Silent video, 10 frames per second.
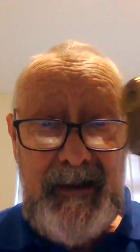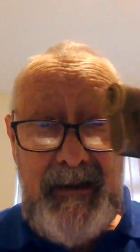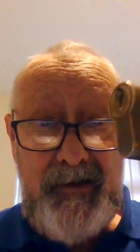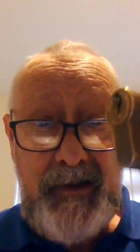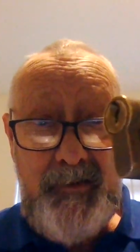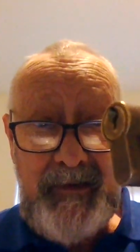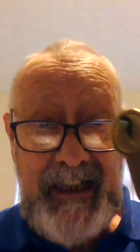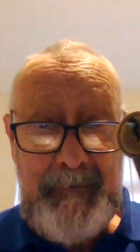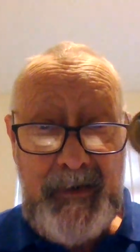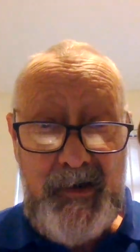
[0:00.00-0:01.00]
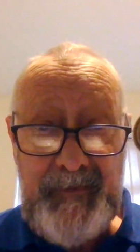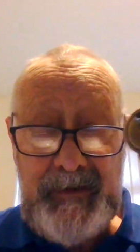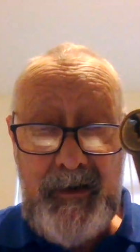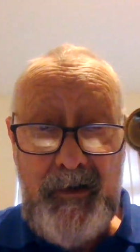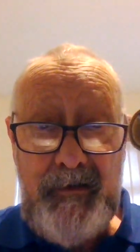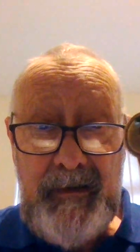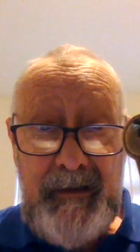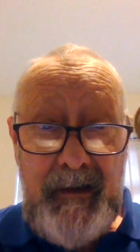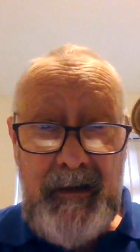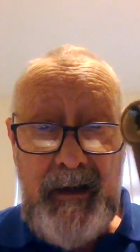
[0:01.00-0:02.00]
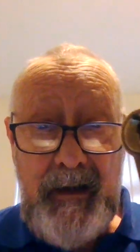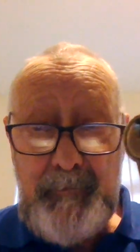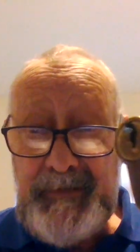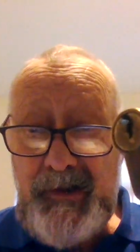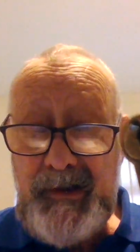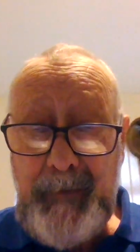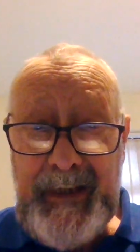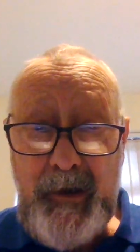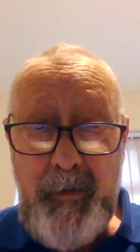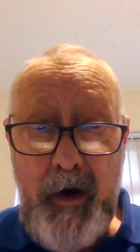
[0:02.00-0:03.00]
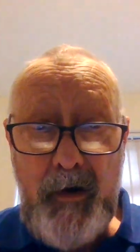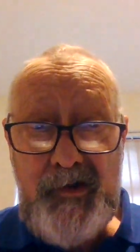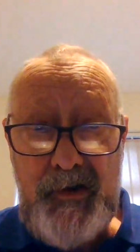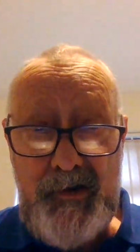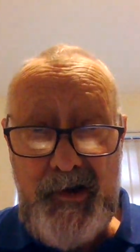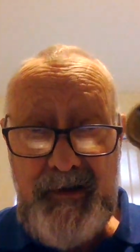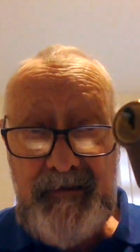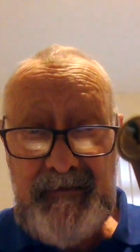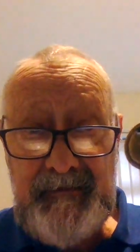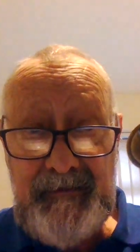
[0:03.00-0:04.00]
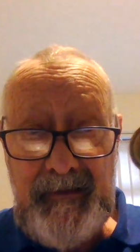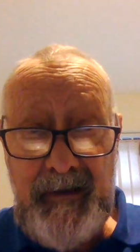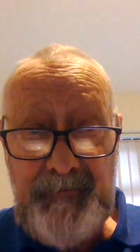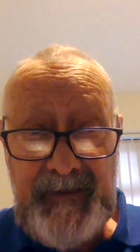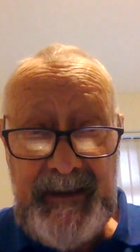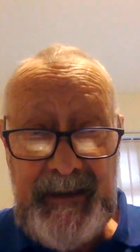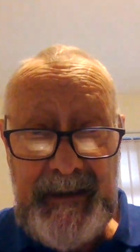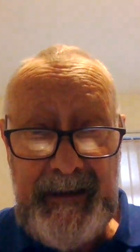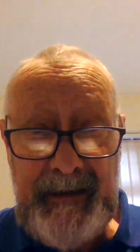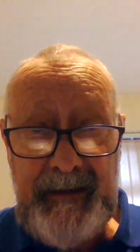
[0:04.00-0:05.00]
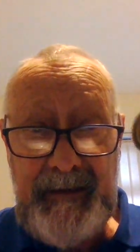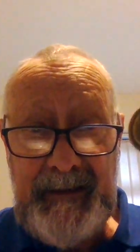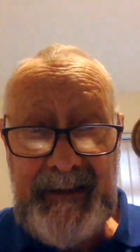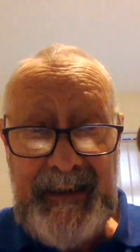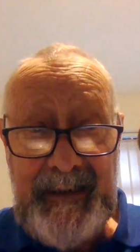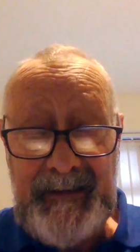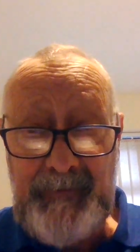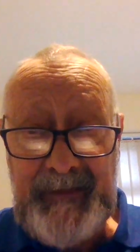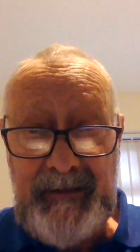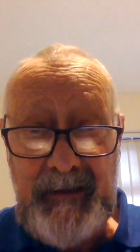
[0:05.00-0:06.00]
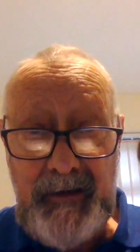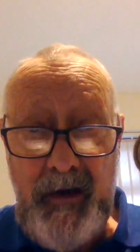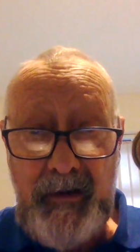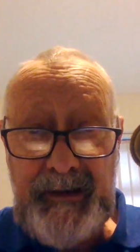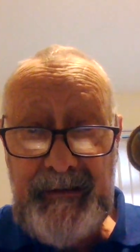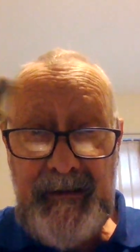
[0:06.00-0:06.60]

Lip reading: So this one came out of a door. There's 3/4 of the key left in the lock.